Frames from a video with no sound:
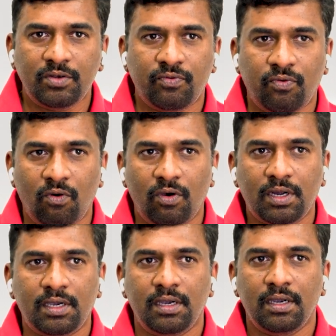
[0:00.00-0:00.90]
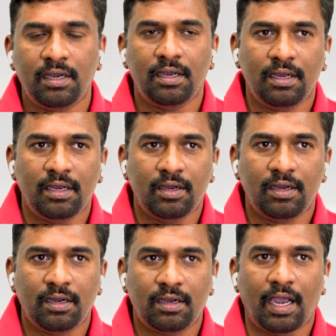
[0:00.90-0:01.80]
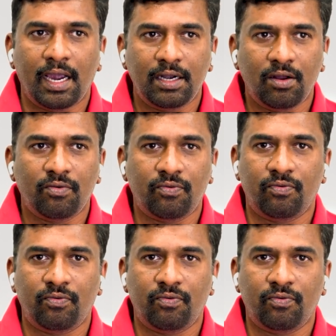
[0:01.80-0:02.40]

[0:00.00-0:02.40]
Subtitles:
to fork kind of